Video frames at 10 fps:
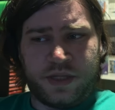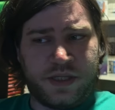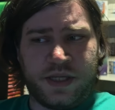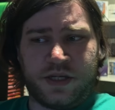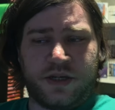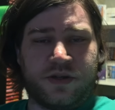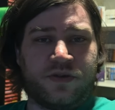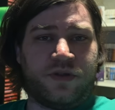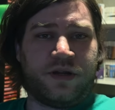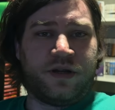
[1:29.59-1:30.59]
PlayStation
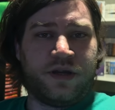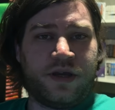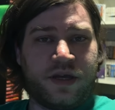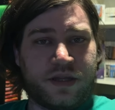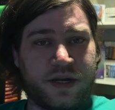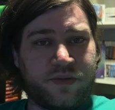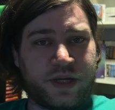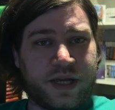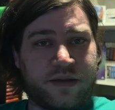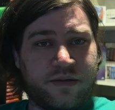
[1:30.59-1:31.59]
controller that I want to
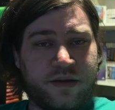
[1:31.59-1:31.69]
get.